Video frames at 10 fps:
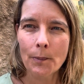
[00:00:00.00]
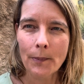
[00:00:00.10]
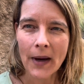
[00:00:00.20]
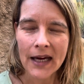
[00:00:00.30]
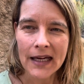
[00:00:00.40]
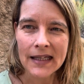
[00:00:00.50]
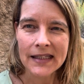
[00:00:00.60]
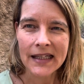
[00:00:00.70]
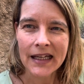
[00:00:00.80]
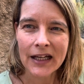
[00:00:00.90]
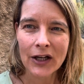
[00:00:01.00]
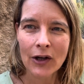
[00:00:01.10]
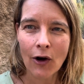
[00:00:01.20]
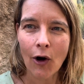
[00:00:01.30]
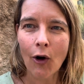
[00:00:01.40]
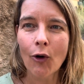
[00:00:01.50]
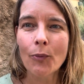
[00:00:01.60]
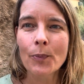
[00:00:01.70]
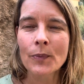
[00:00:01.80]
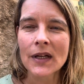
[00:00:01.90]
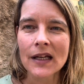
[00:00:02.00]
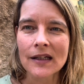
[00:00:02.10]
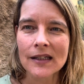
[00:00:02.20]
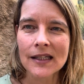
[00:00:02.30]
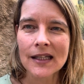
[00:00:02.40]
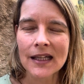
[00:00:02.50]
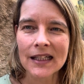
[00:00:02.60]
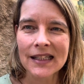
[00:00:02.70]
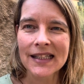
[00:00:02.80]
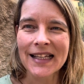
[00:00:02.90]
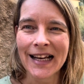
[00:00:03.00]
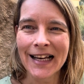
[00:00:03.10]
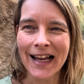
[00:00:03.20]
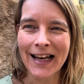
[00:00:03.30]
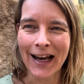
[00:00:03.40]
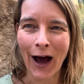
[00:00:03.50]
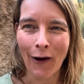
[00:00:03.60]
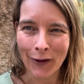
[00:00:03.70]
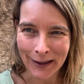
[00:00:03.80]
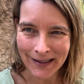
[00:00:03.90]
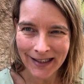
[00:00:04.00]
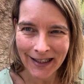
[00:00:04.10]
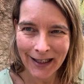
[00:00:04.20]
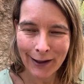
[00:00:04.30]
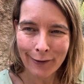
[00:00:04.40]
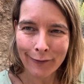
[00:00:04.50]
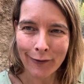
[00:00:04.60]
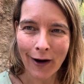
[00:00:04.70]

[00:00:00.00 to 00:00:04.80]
basic openness that still allows for